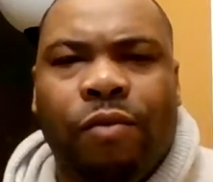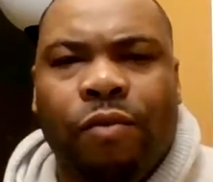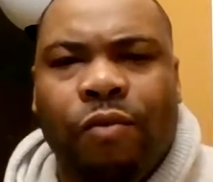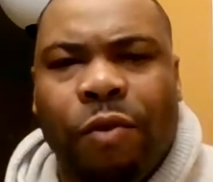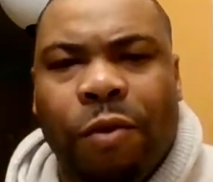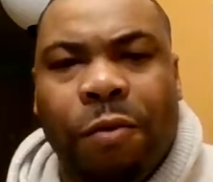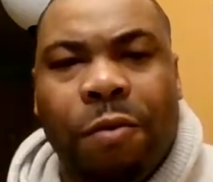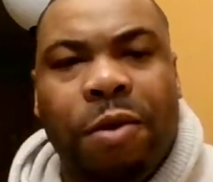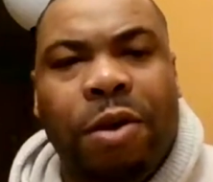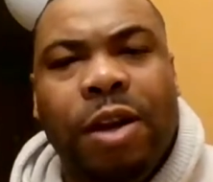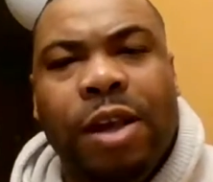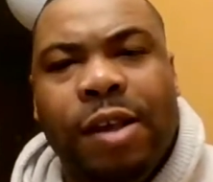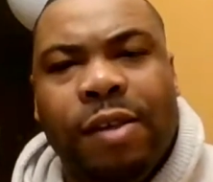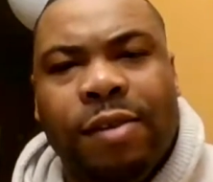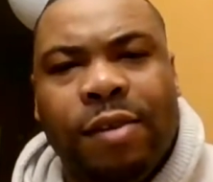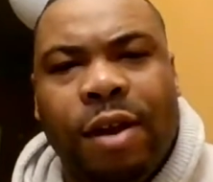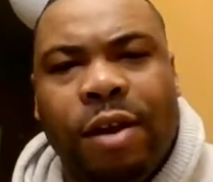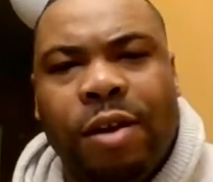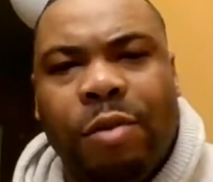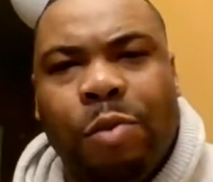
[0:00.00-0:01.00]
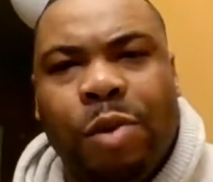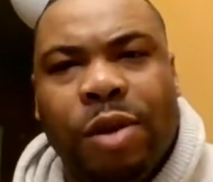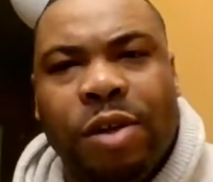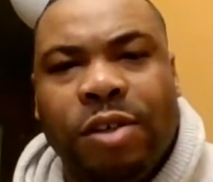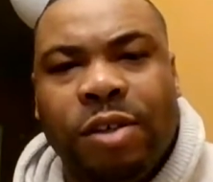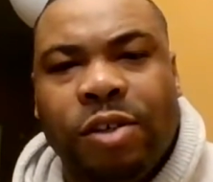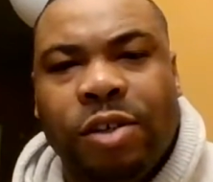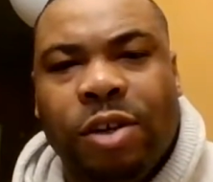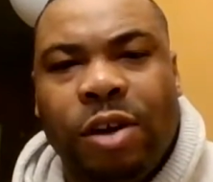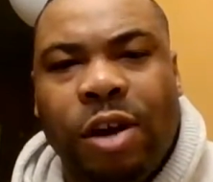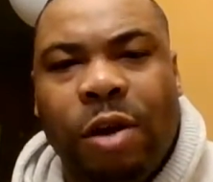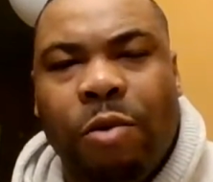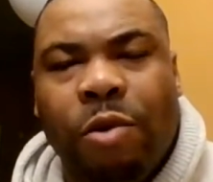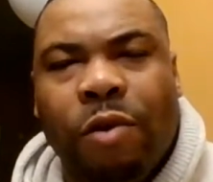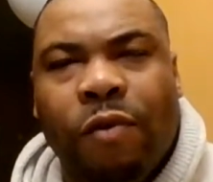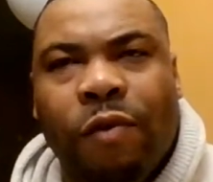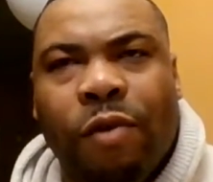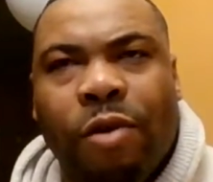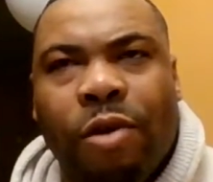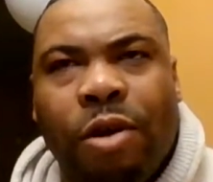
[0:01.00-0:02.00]
re-released on the PlayStation
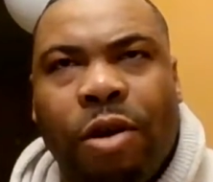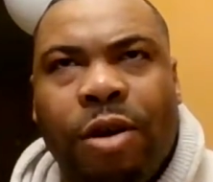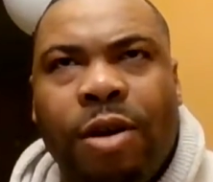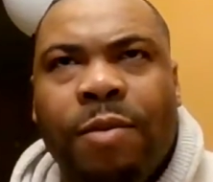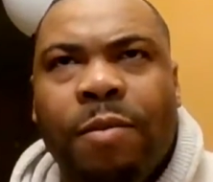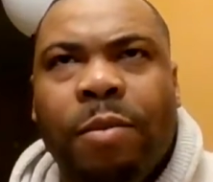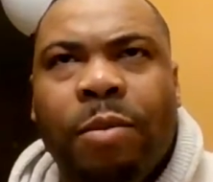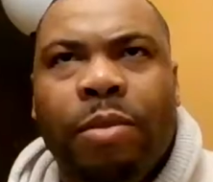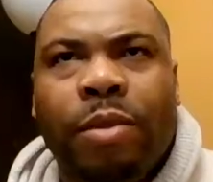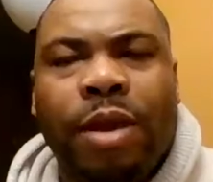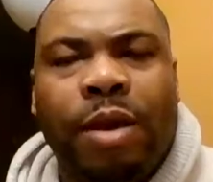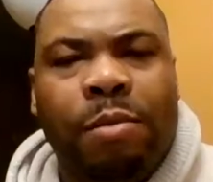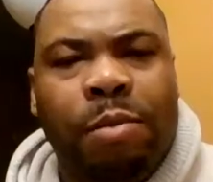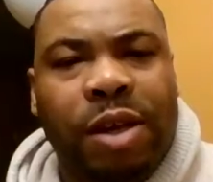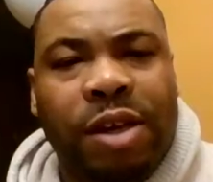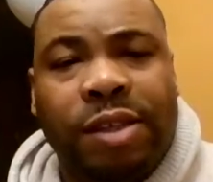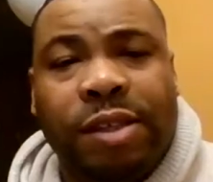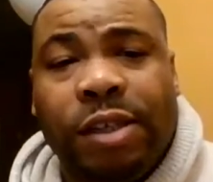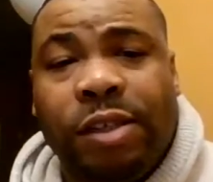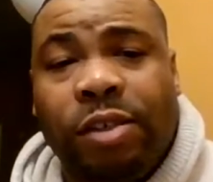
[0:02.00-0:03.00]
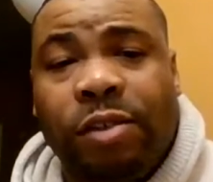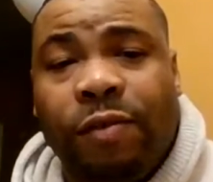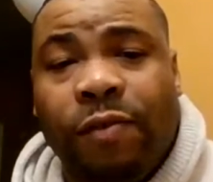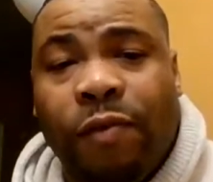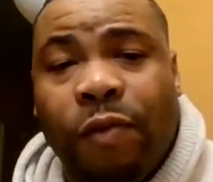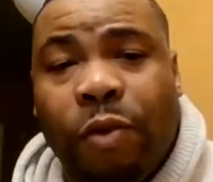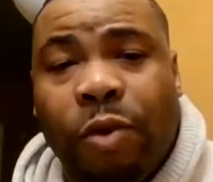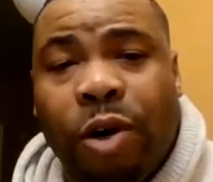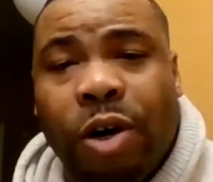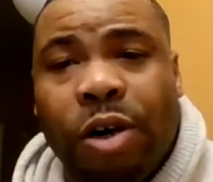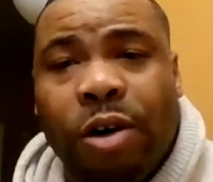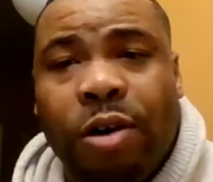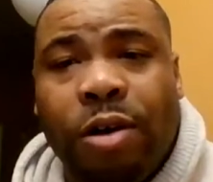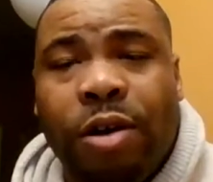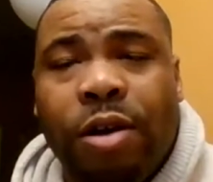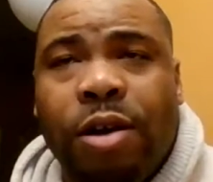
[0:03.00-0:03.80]
Network for PlayStation 4.